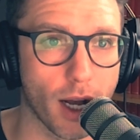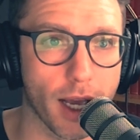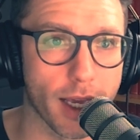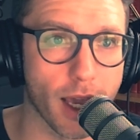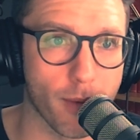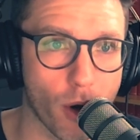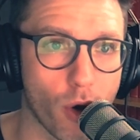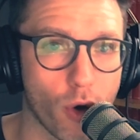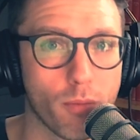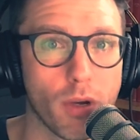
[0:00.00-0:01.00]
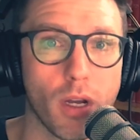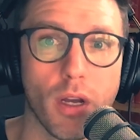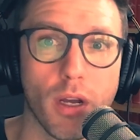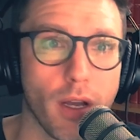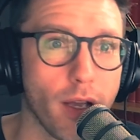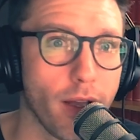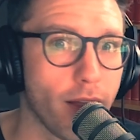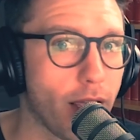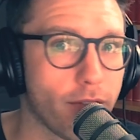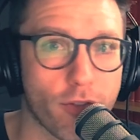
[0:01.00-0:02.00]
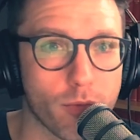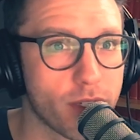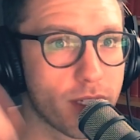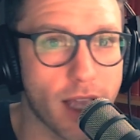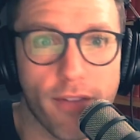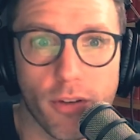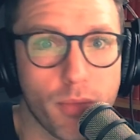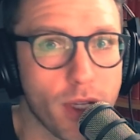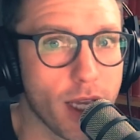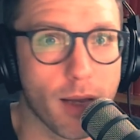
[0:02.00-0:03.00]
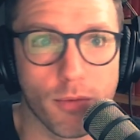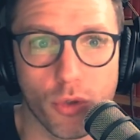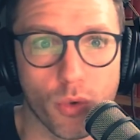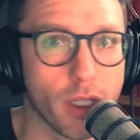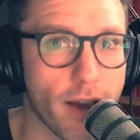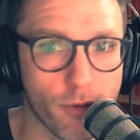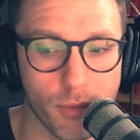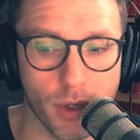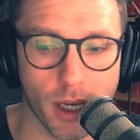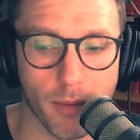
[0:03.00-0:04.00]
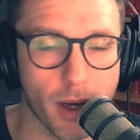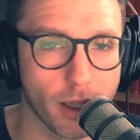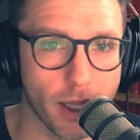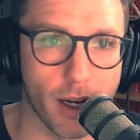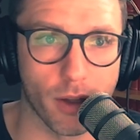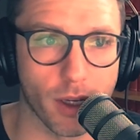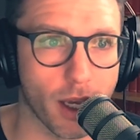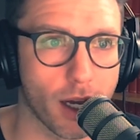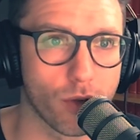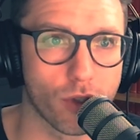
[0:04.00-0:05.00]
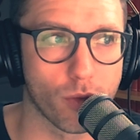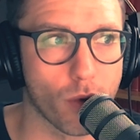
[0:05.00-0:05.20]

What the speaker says: I came home, and from 7 p.m. to 11 p.m., I laid on the couch and